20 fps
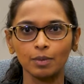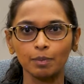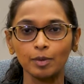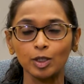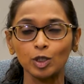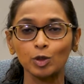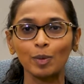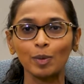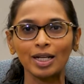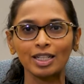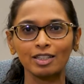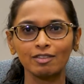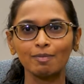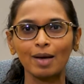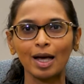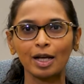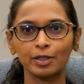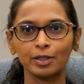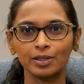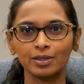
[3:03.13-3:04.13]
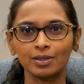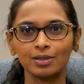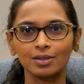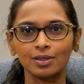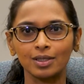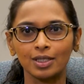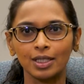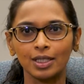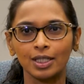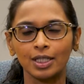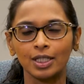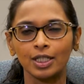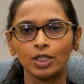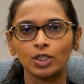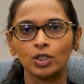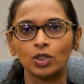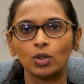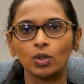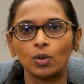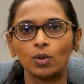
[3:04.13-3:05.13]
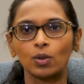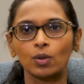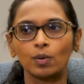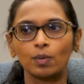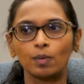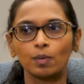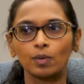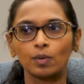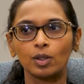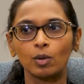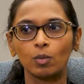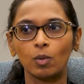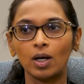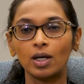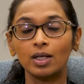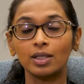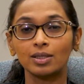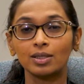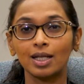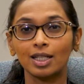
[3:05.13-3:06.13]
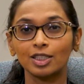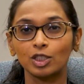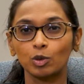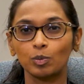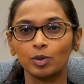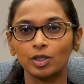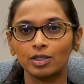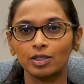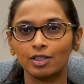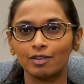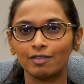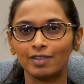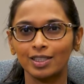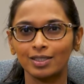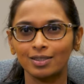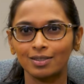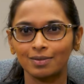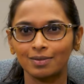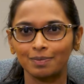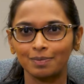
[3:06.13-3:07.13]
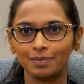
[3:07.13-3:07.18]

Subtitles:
Perspective matters. So the world is as you perceive it.